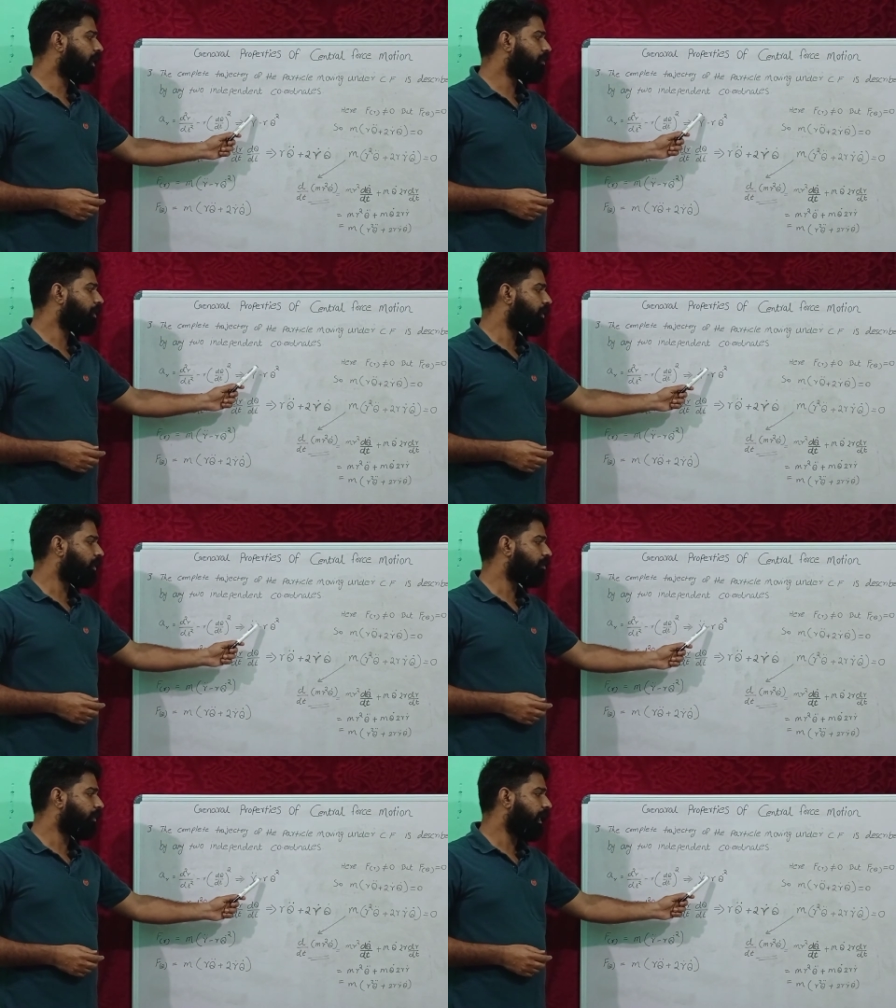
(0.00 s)
double
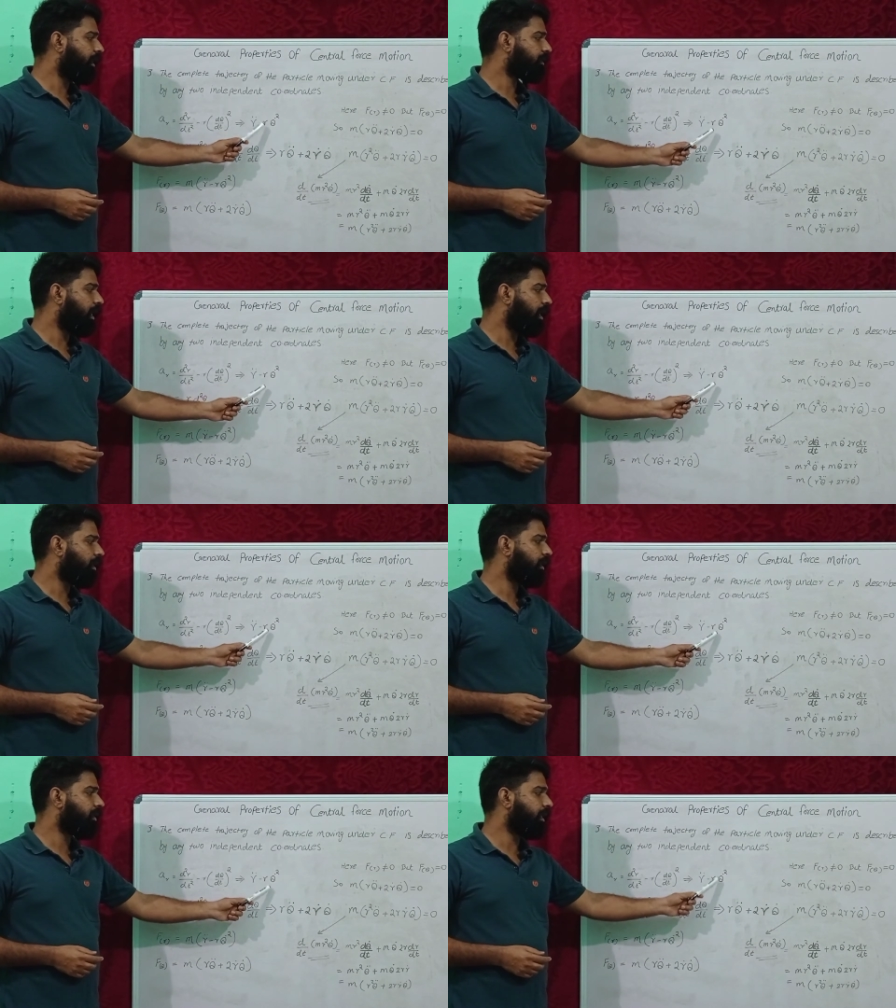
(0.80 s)
dot minus r
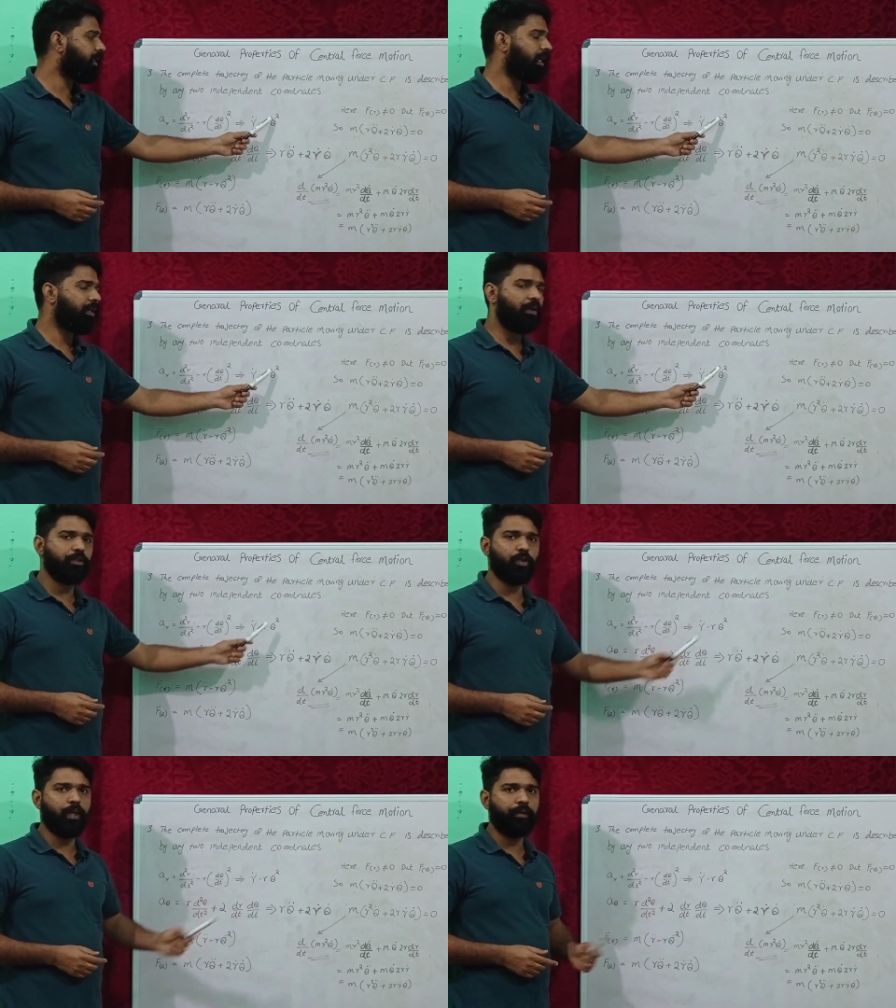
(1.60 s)
theta dot
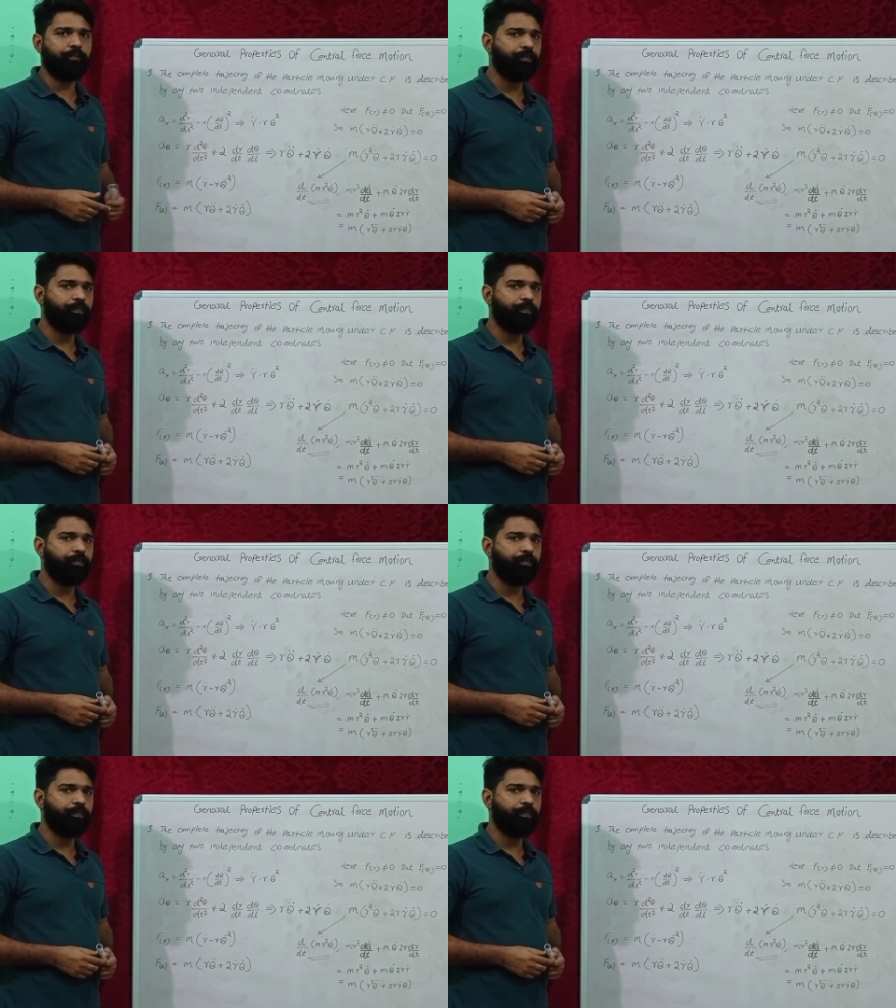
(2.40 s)
square,